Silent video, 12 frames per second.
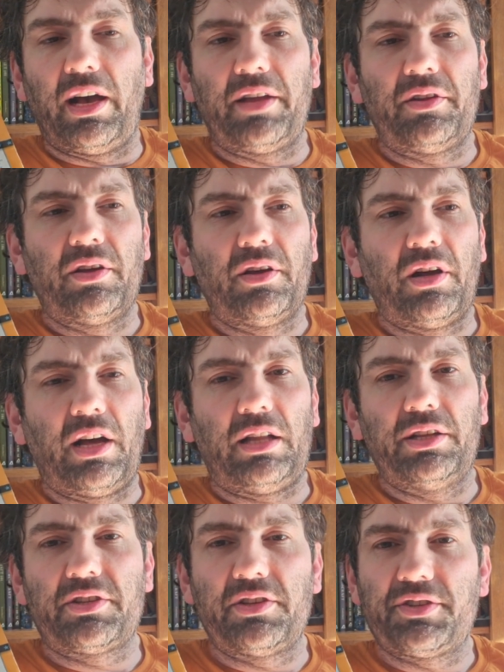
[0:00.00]
And I
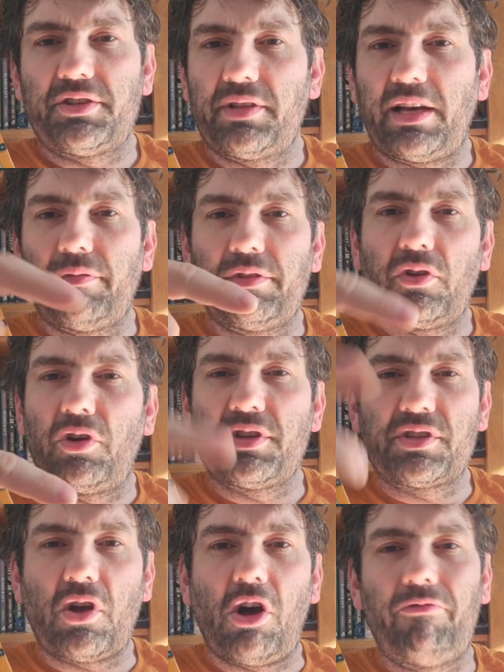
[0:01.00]
listened to that video and
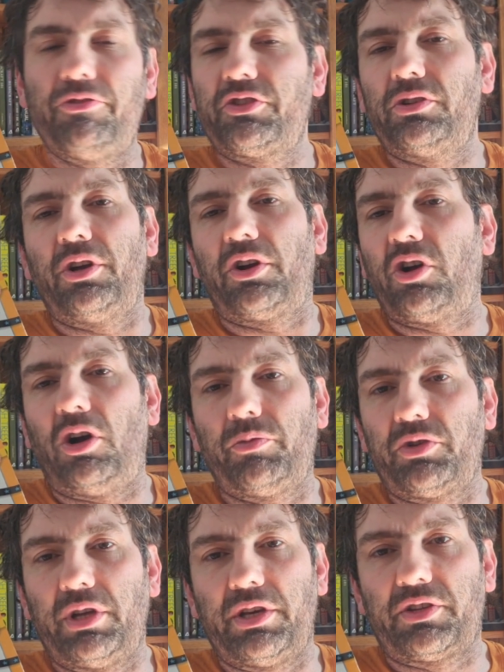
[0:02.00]
he's obviously a
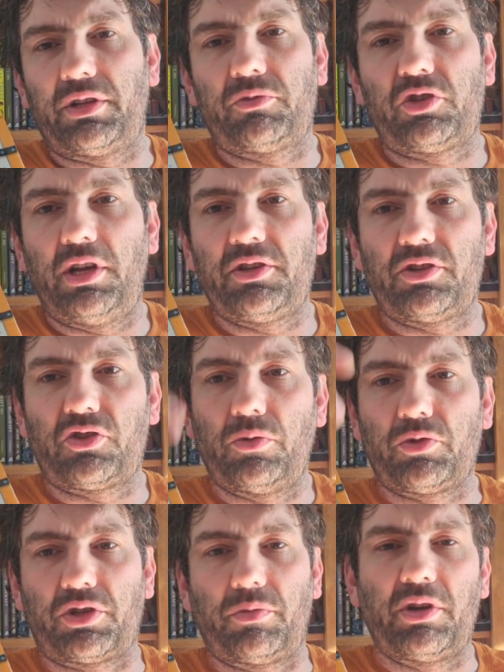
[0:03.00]
communist. I'm changing
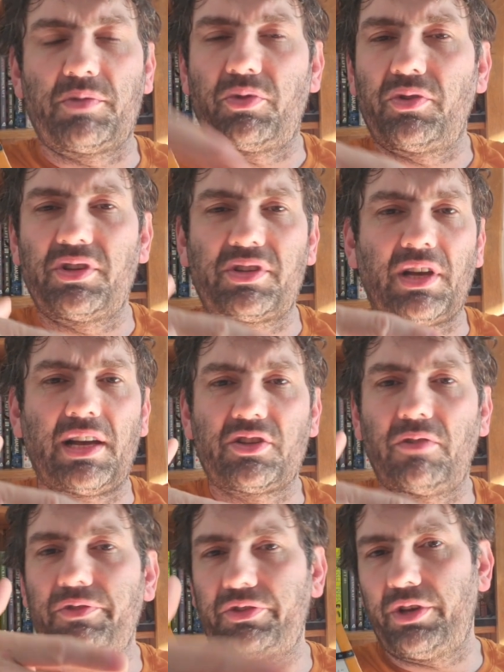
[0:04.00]
subjects a bit, but this guy's
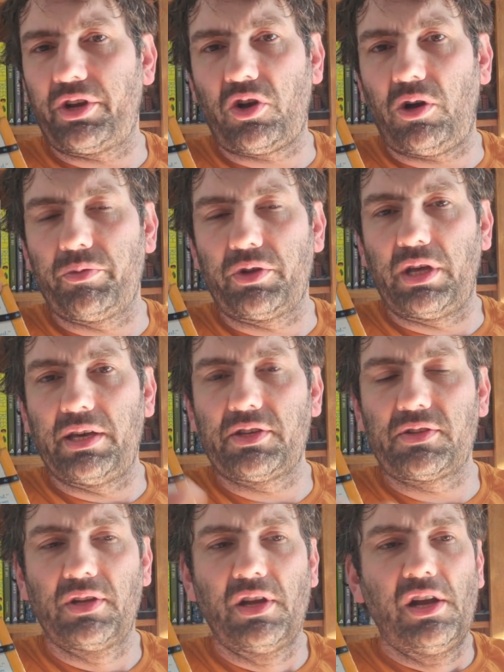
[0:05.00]
obviously a
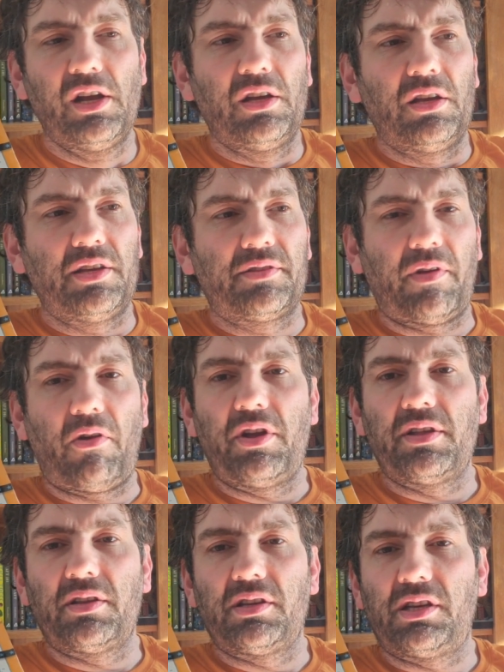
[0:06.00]
communist.
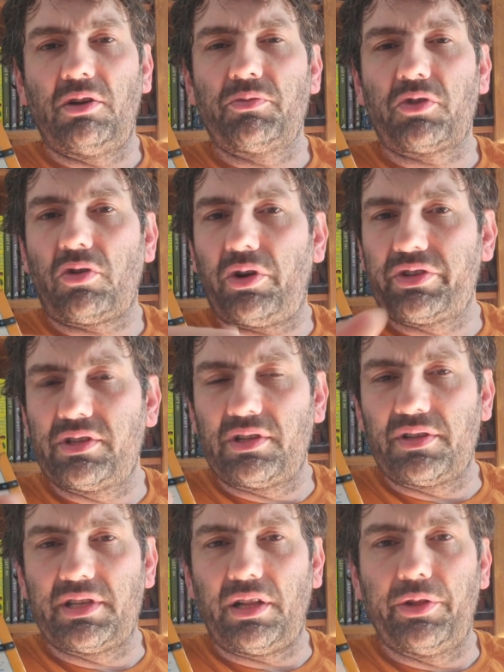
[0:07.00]
He comes across as
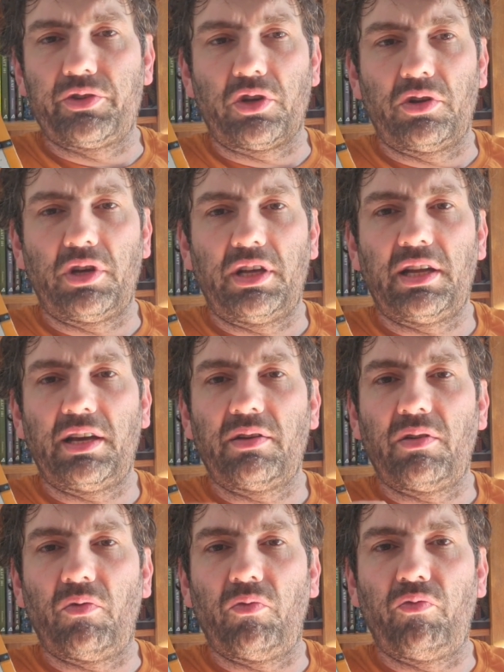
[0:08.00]
intelligent, and
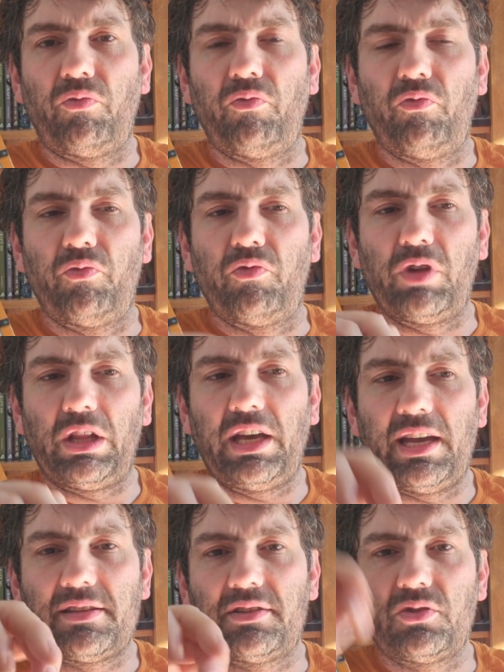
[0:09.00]
I
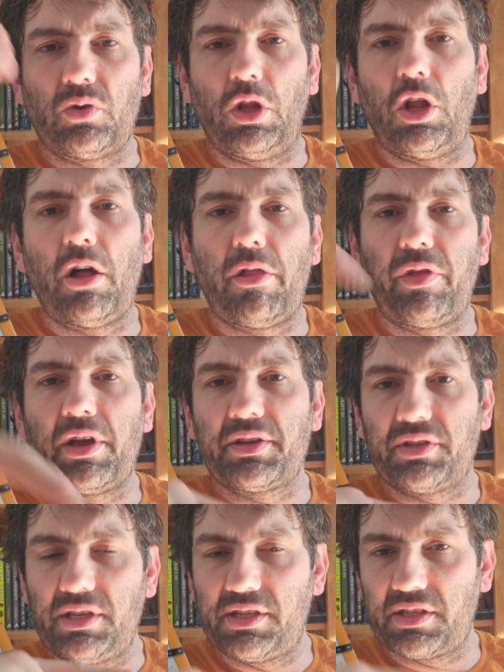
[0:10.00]
related to a lot of
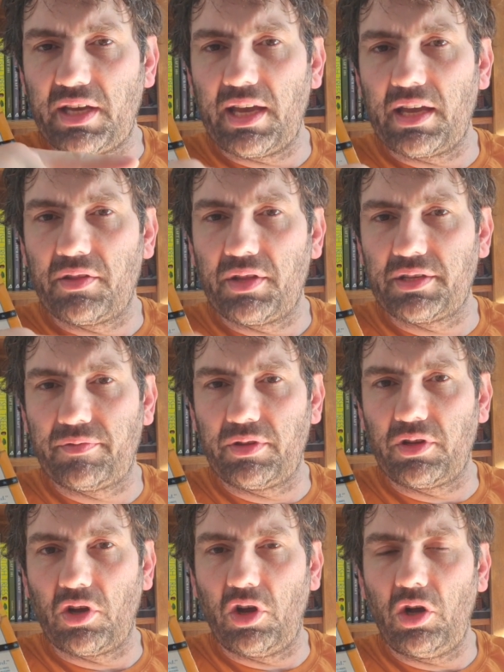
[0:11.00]
things he's saying in this
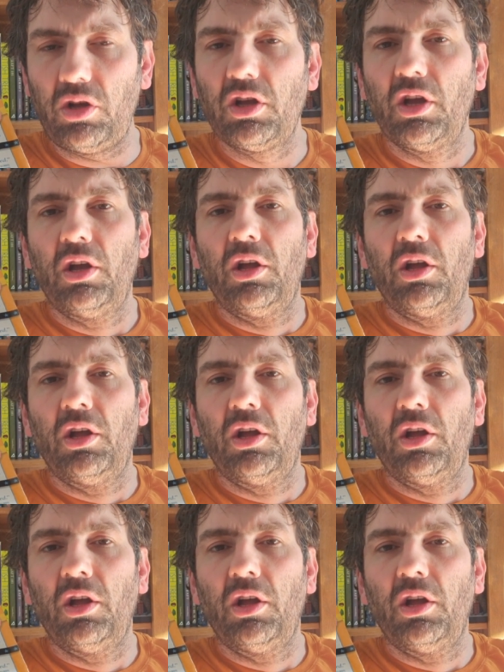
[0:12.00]
video,